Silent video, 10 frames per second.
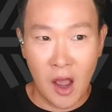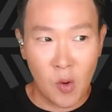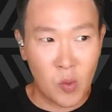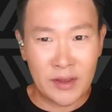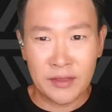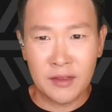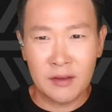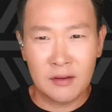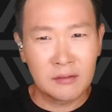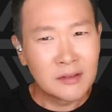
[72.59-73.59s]
with
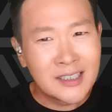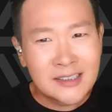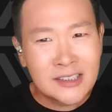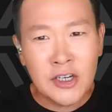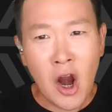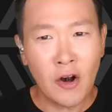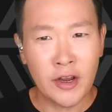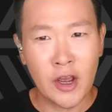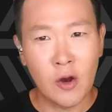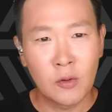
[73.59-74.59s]
this
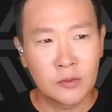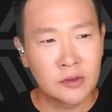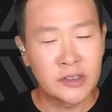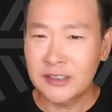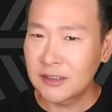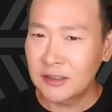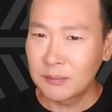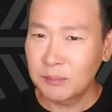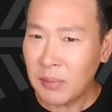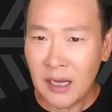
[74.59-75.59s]
scenario, this
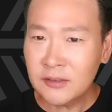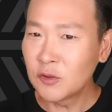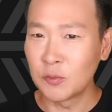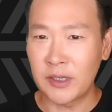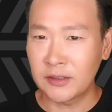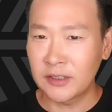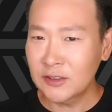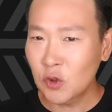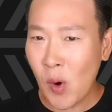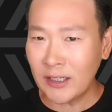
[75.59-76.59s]
puzzlement, this
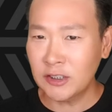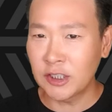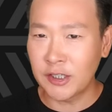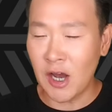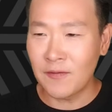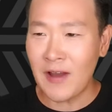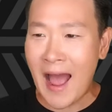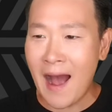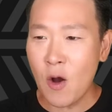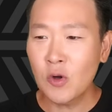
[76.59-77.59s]
question of
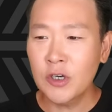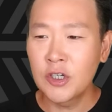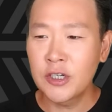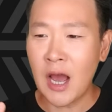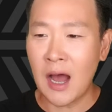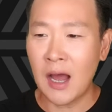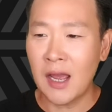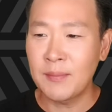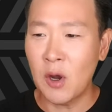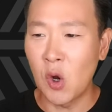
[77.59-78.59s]
how could
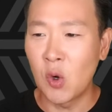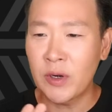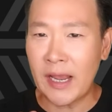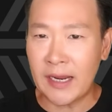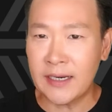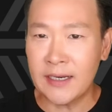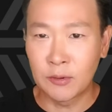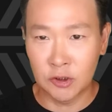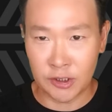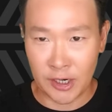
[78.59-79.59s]
HYBE own
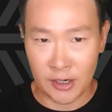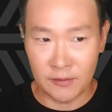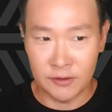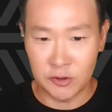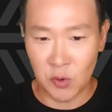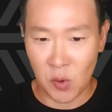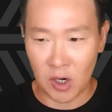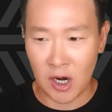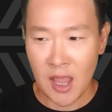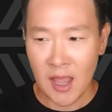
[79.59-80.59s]
80% of
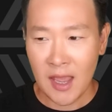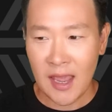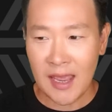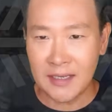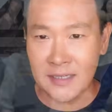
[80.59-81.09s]
ADOR and